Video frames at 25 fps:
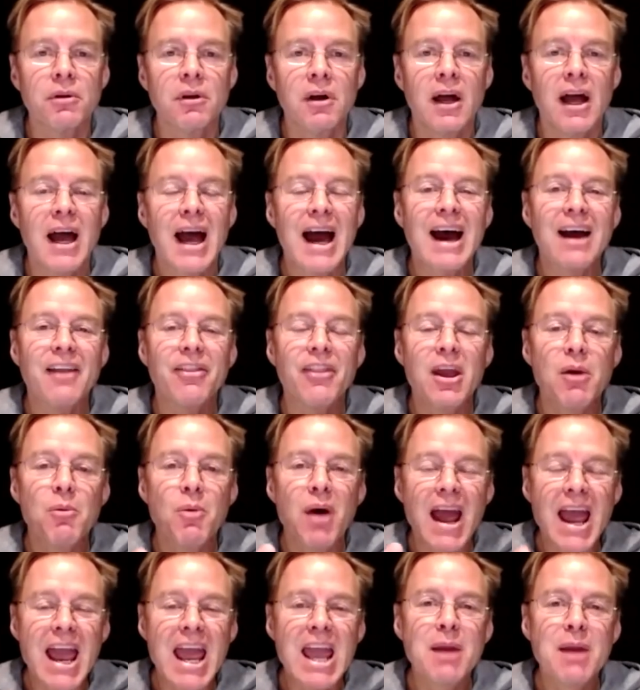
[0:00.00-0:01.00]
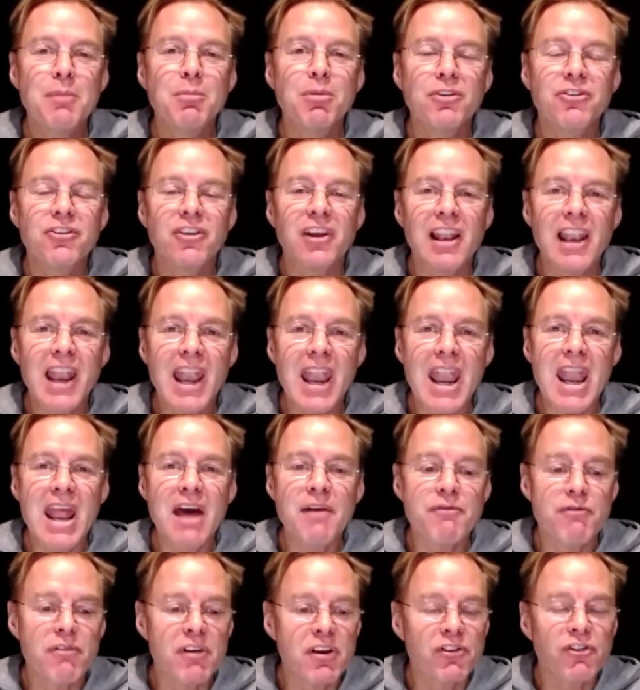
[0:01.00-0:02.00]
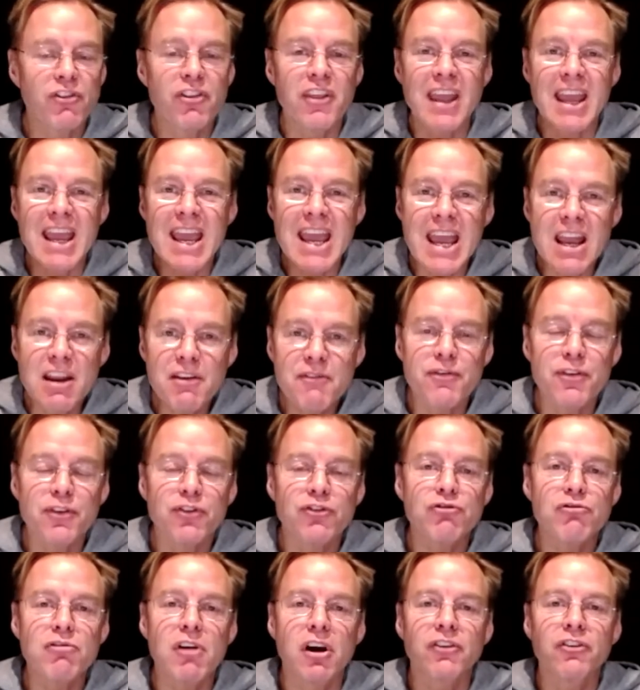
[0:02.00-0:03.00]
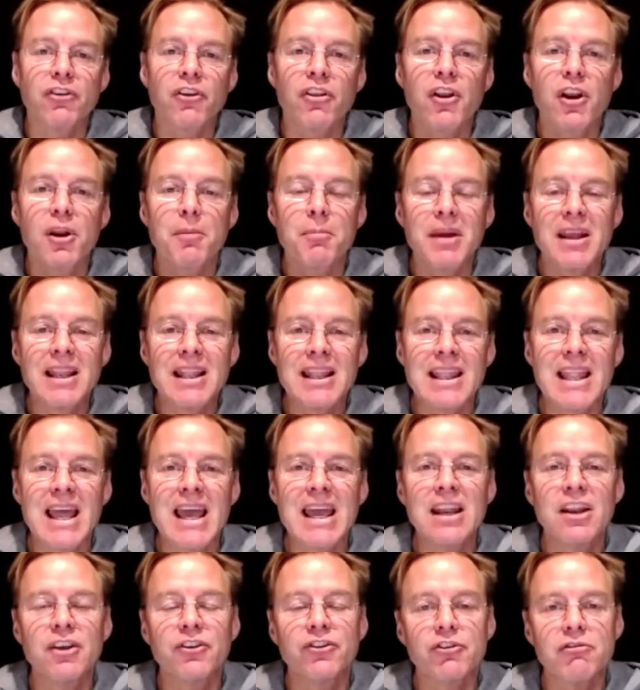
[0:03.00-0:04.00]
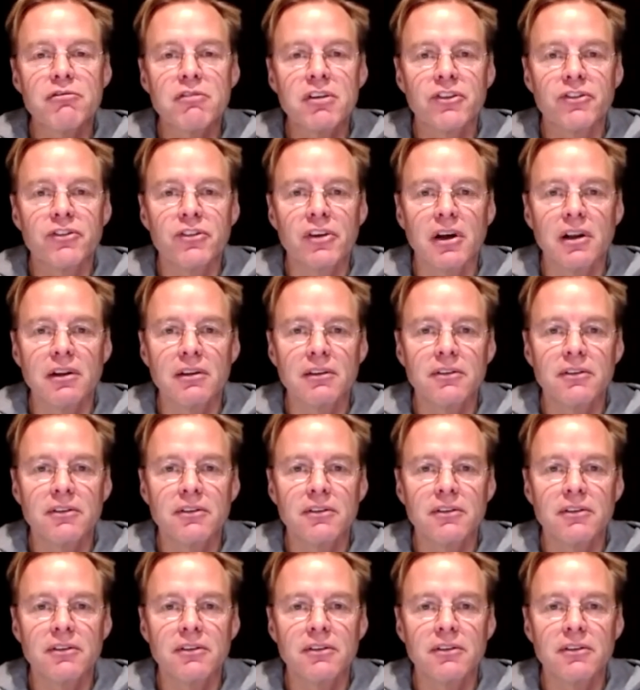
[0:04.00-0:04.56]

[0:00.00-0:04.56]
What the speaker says: and they were able to leverage the infrastructure that had been laid as a result.